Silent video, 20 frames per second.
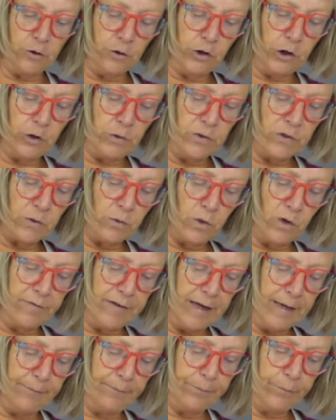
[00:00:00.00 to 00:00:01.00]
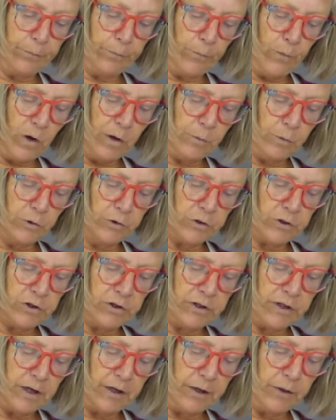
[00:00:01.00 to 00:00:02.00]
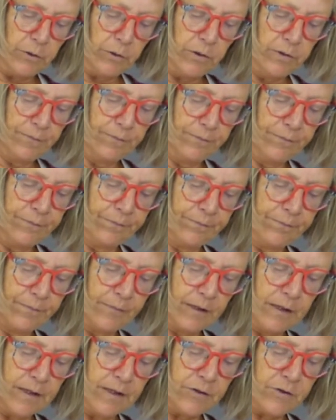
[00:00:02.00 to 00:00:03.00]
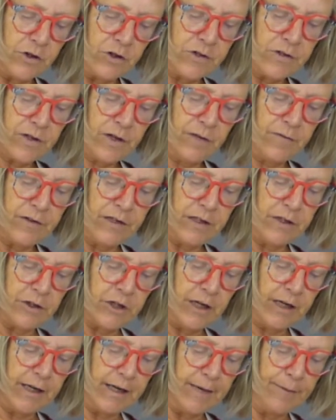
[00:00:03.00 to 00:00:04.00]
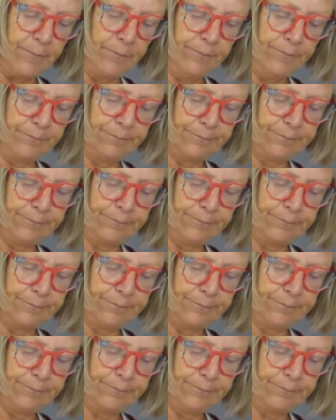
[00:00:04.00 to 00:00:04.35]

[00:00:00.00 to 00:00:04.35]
not use all of it. what I want to do is just cover the chicken.